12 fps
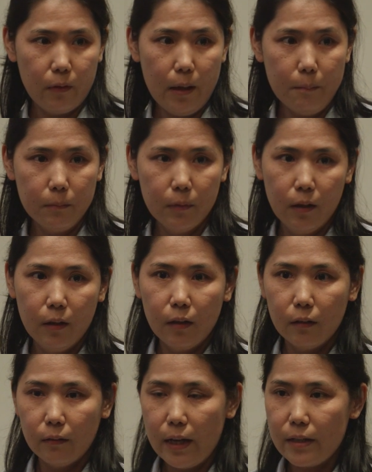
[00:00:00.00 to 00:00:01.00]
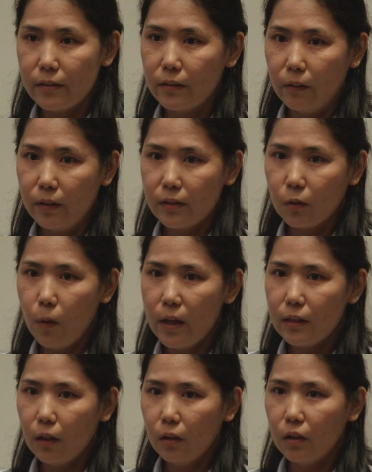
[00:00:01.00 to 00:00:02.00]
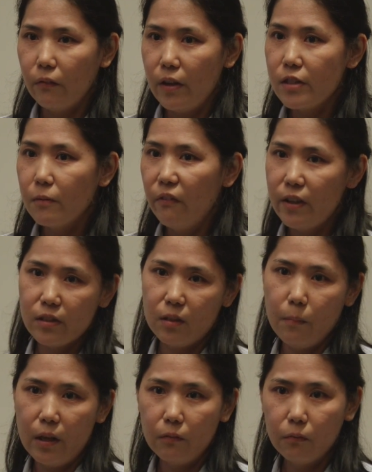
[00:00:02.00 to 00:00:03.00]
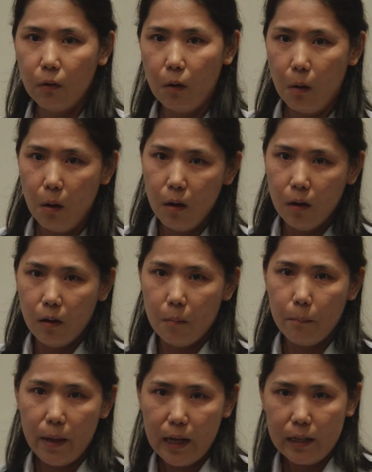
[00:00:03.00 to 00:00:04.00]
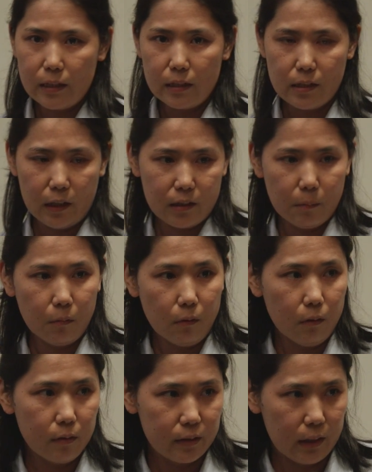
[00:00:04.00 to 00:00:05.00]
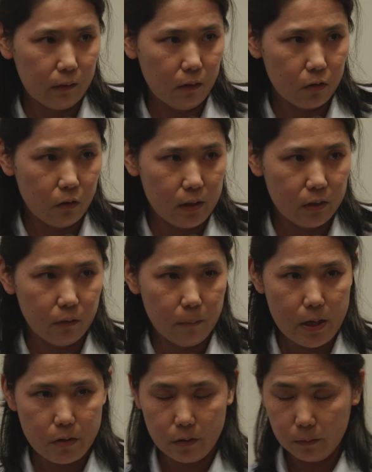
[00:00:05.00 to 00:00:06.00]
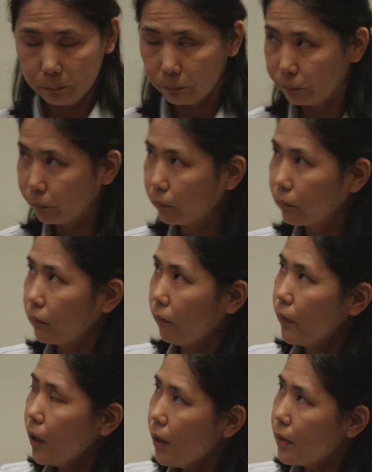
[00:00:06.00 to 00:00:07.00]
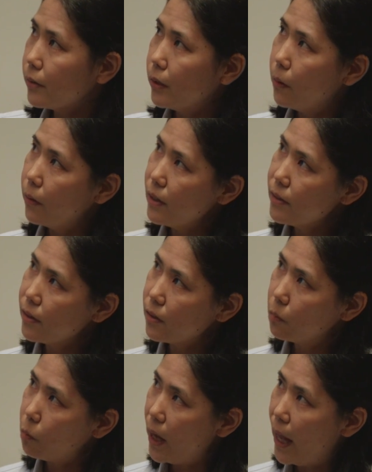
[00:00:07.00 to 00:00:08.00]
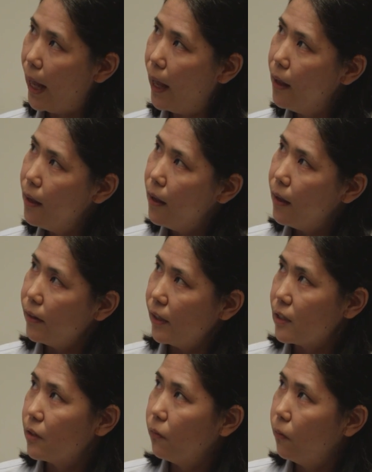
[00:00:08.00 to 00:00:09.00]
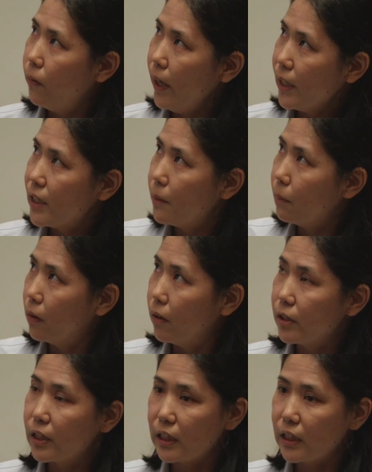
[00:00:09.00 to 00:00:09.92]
of them, right? So it's quite a lot of investment for barely detectable signal transformation. So this is where this flexible